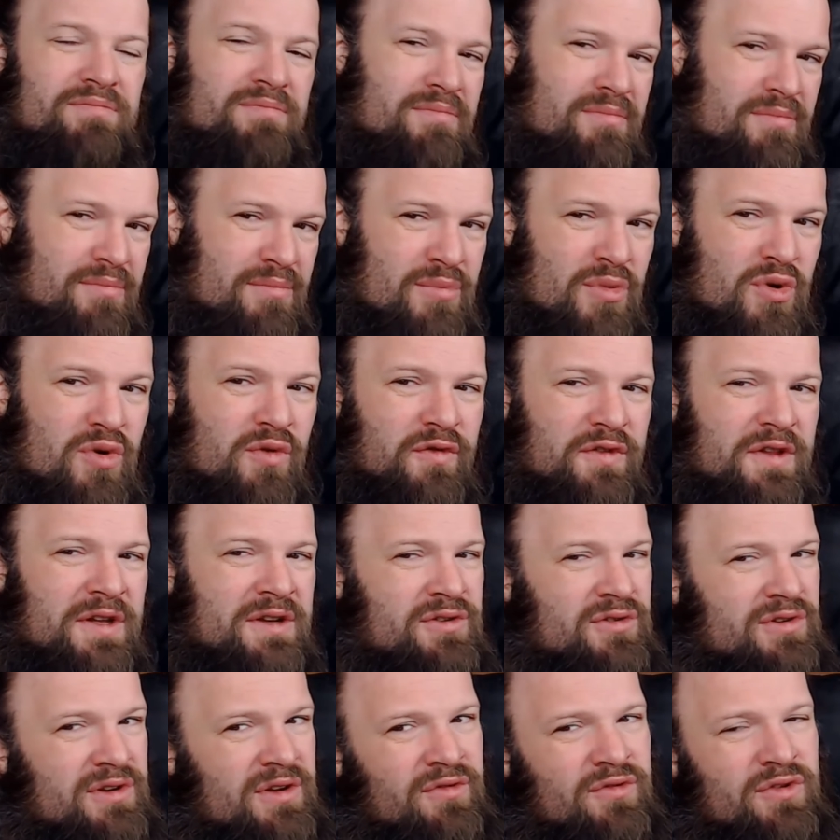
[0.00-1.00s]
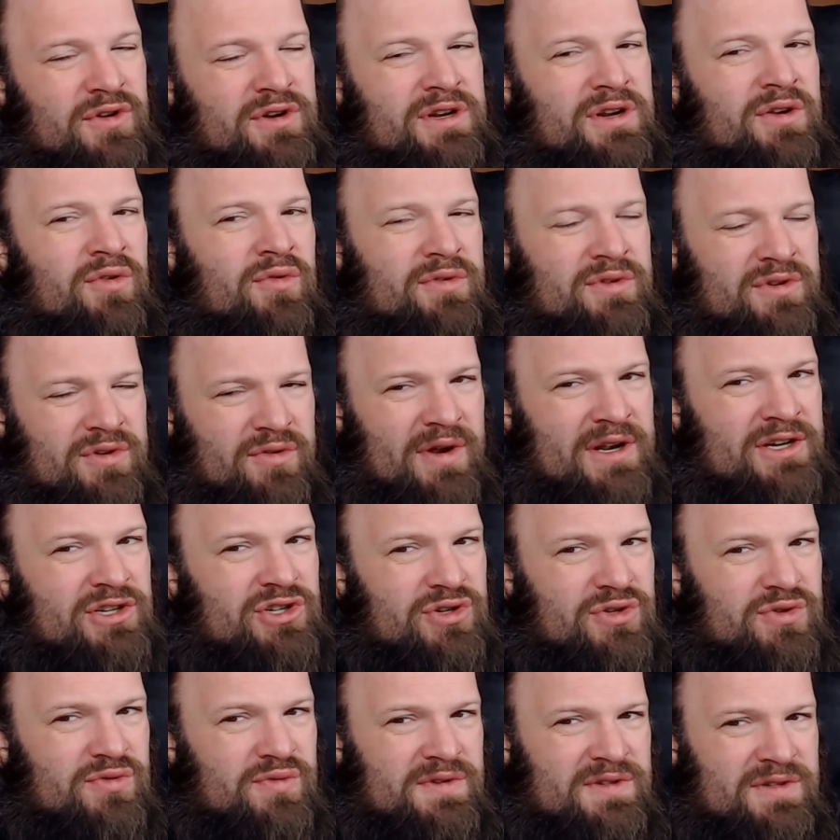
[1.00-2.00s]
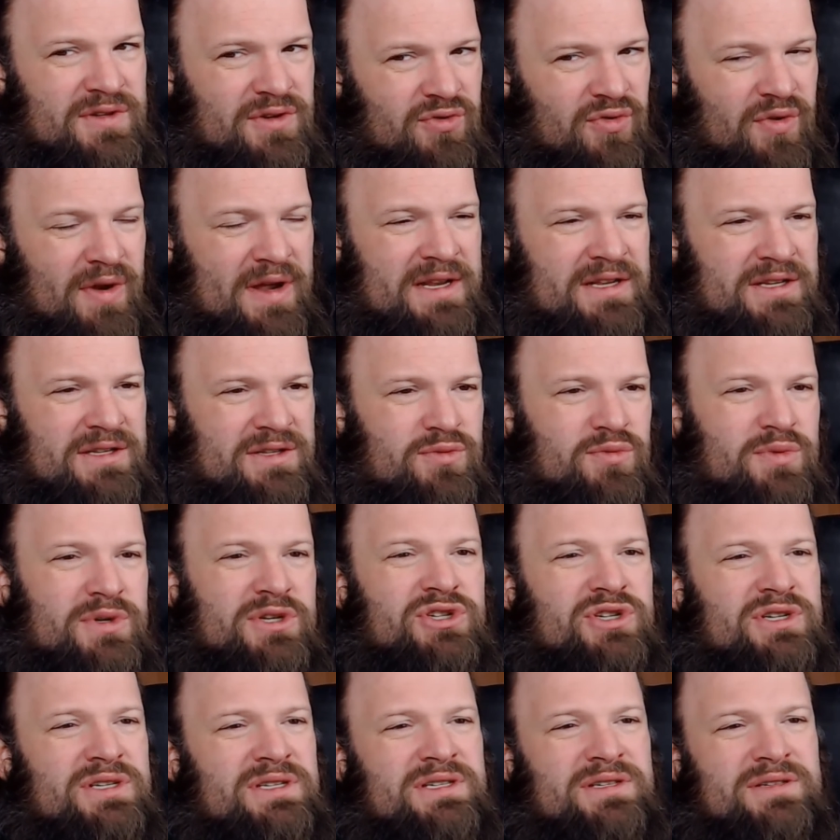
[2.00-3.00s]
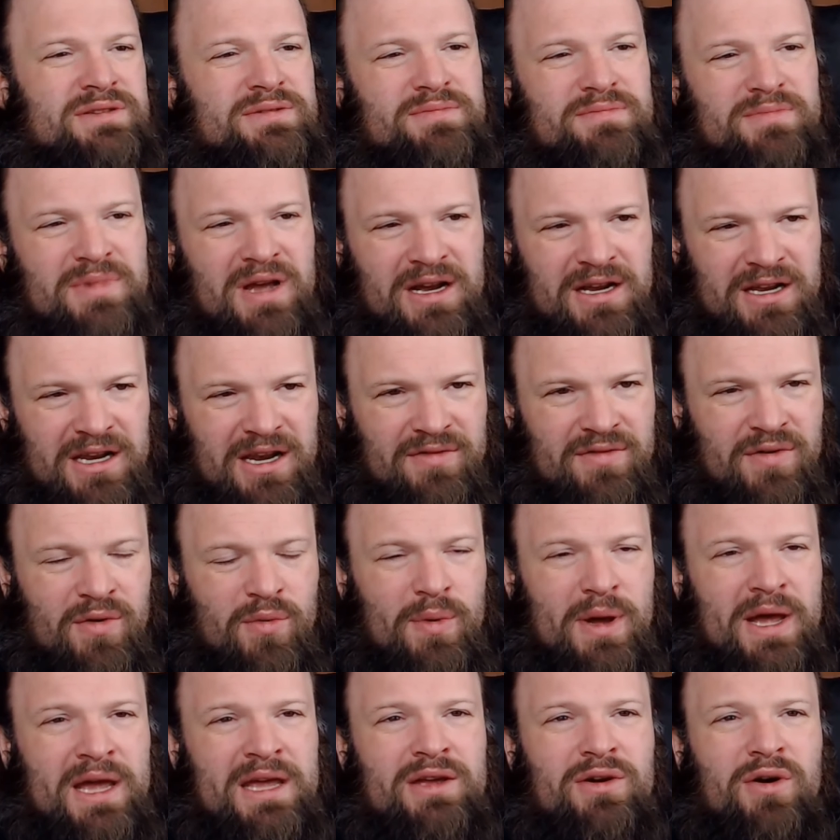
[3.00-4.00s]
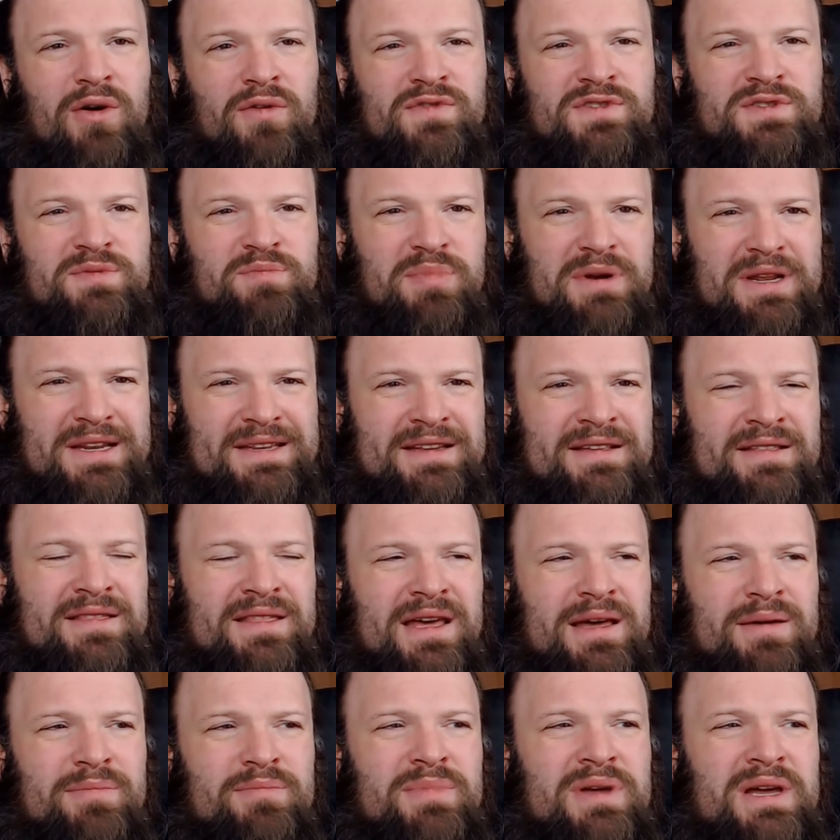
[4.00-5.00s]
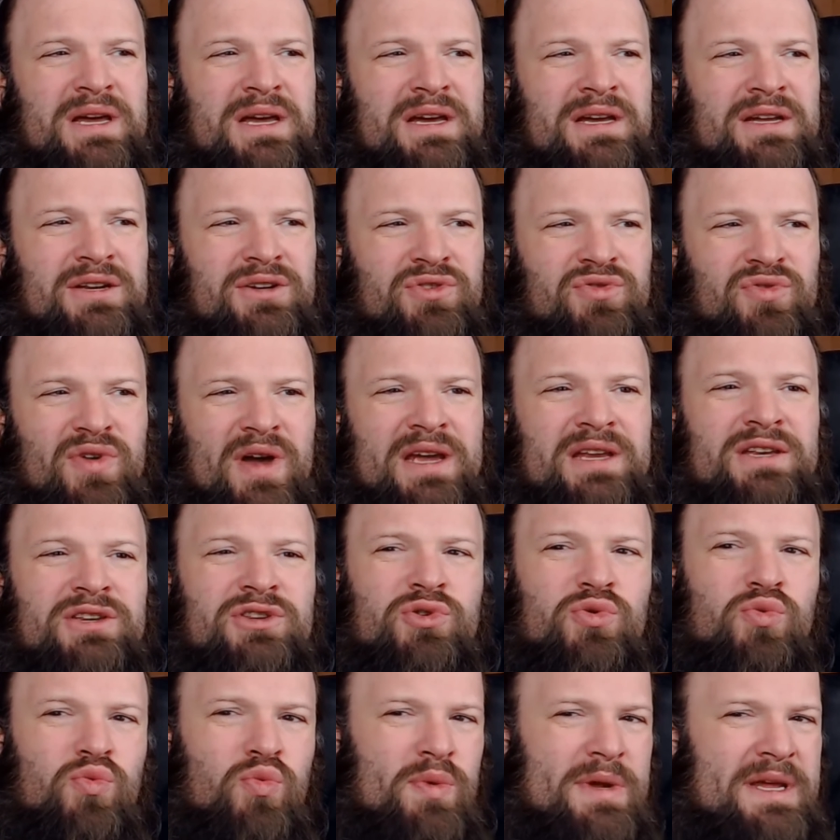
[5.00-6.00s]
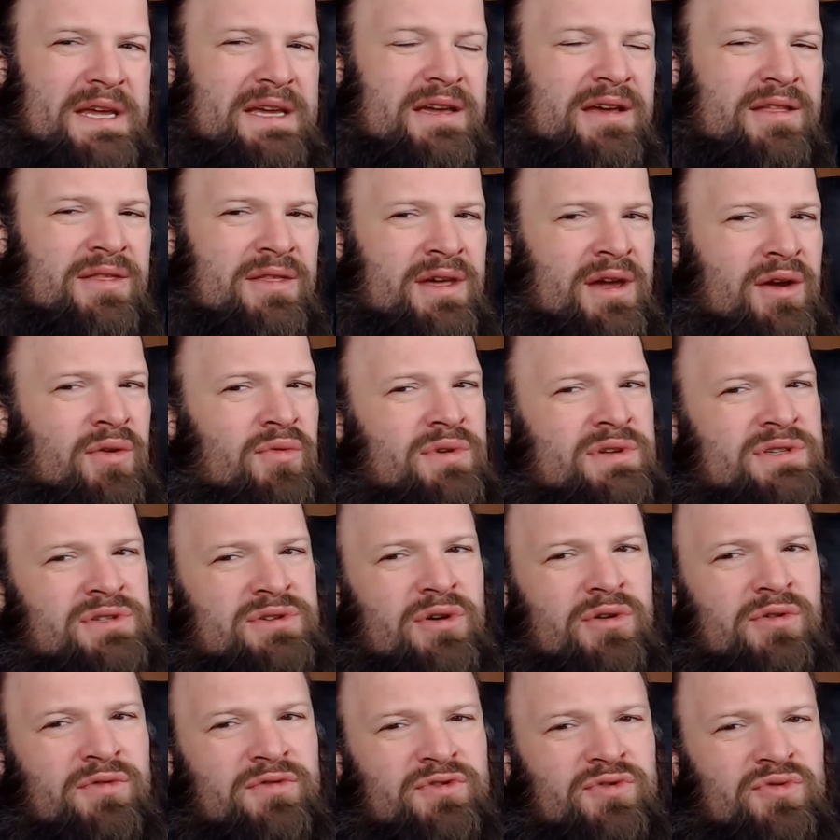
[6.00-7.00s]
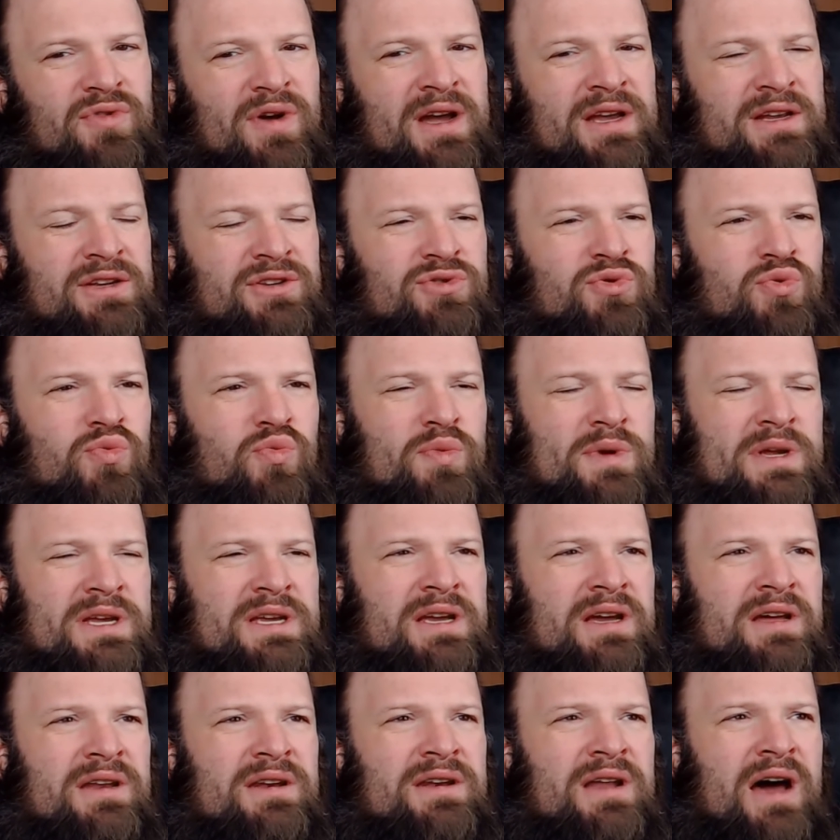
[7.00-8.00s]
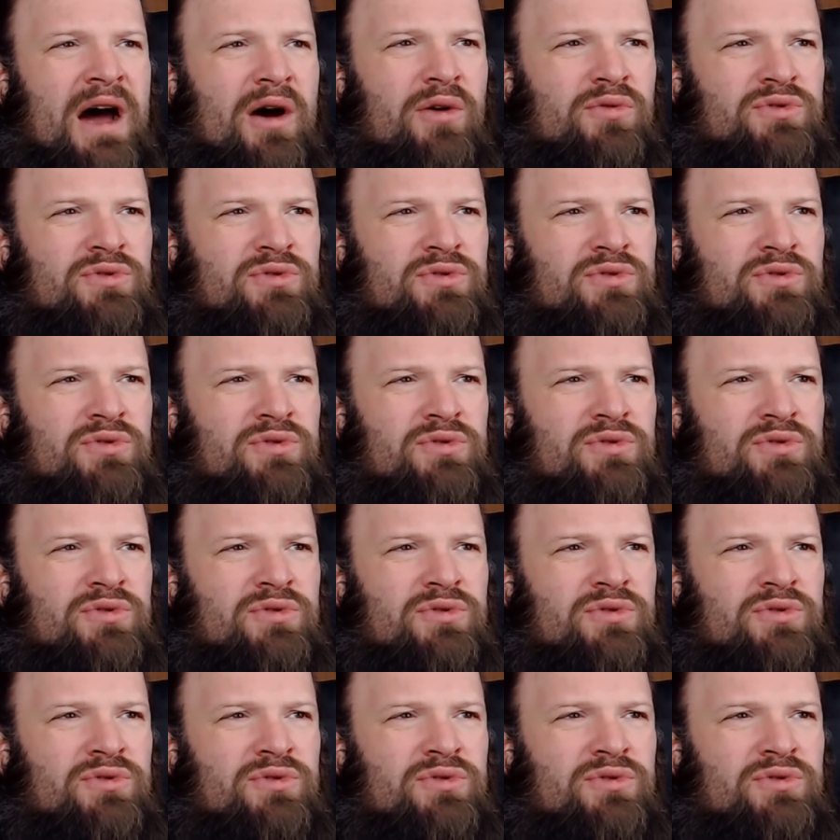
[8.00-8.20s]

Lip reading: moved into different directions with the trains, which is a clever way of splitting them, trying to weaken their resolve, trying to weaken how